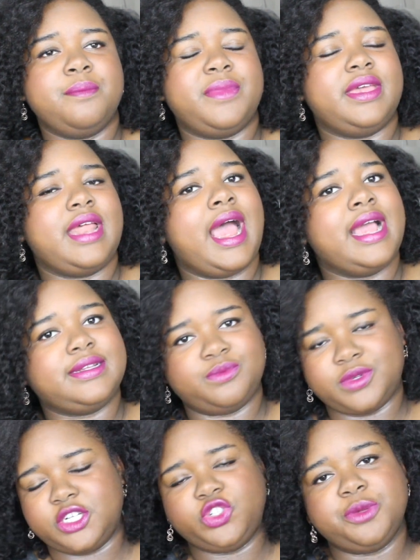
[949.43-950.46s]
but I
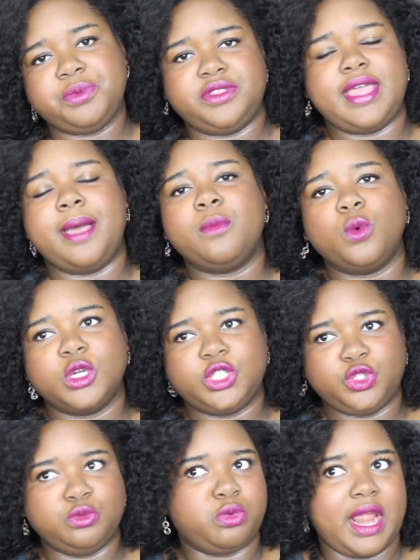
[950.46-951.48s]
would attribute that more
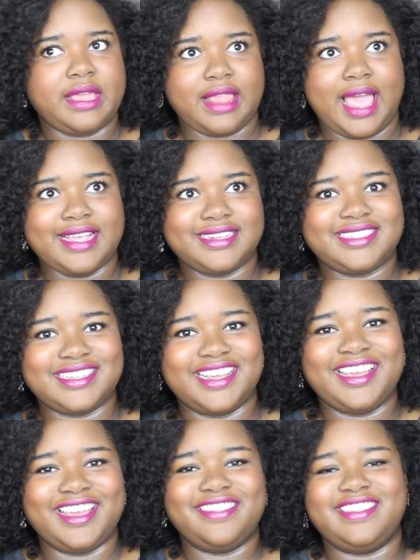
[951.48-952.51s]
to bright lights
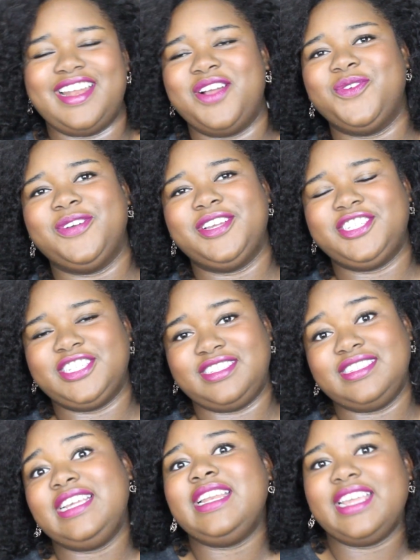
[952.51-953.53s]
than I would just
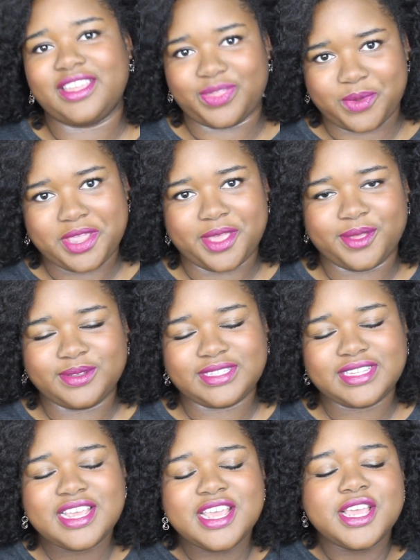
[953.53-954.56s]
needing 3 coats.